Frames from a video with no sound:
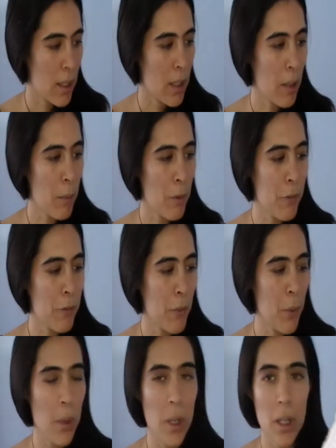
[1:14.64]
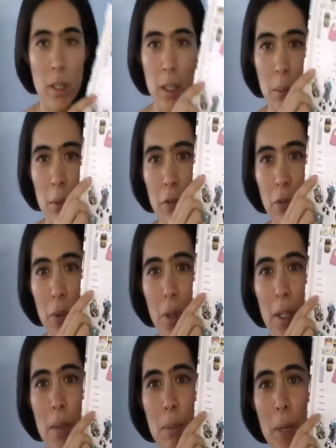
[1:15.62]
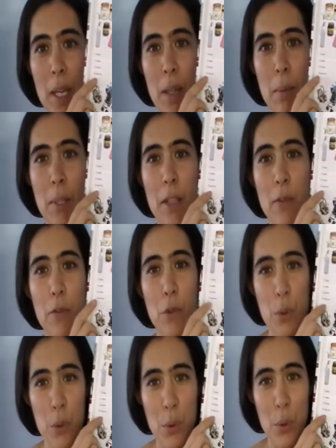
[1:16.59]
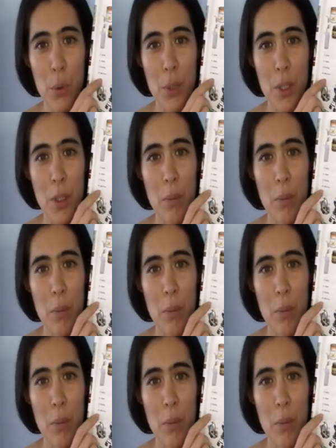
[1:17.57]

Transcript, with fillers: Number four, number four is baby food.